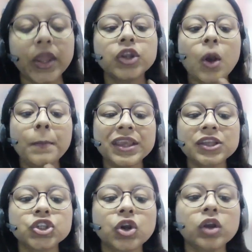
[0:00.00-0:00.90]
Now
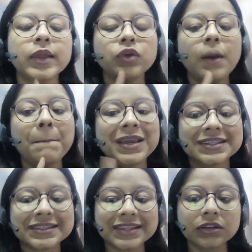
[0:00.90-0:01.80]
make sure when you're
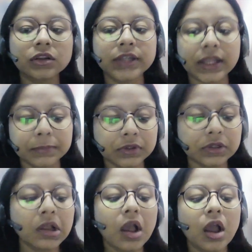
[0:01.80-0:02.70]
pasting the table,